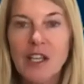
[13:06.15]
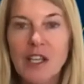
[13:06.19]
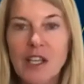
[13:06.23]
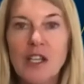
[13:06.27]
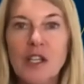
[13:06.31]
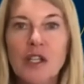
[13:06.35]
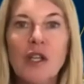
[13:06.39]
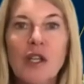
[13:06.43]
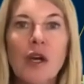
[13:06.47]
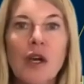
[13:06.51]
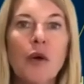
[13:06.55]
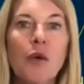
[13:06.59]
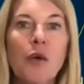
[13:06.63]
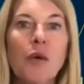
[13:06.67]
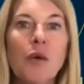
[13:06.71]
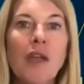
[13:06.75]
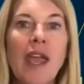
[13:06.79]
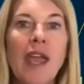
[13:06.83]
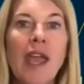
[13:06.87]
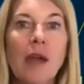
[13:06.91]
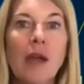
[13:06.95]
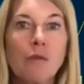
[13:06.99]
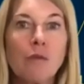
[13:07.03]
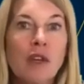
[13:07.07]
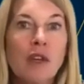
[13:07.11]
You know,
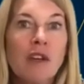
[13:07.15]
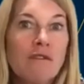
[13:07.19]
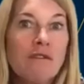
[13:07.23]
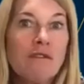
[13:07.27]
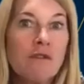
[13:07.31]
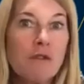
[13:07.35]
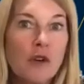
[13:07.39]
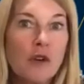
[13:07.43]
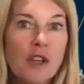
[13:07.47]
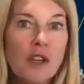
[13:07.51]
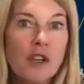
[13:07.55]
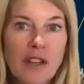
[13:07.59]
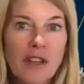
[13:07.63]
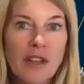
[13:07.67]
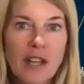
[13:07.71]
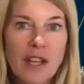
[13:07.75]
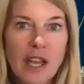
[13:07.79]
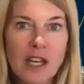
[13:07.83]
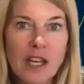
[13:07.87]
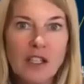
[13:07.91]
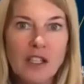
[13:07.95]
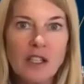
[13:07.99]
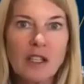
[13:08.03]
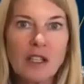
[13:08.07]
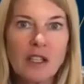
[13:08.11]
can we afford a
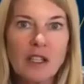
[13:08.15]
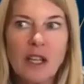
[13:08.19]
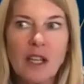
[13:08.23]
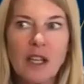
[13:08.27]
vacation?